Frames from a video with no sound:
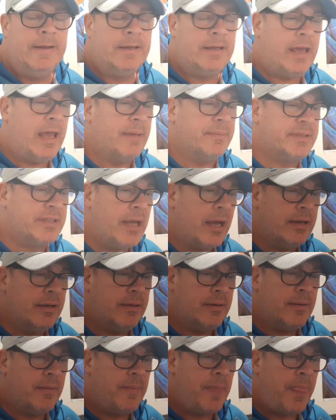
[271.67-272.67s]
Cam
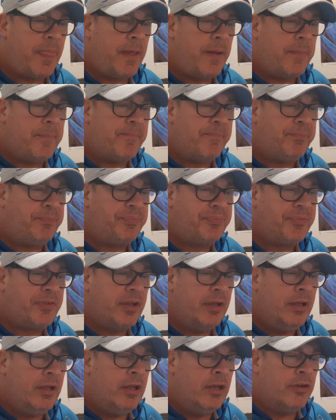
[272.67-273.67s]
Sutton.
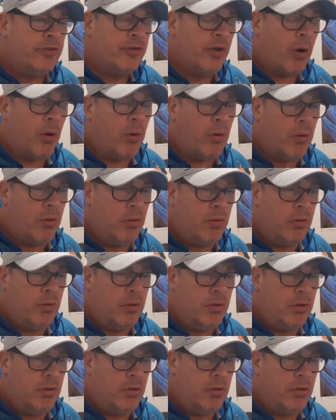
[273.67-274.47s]
So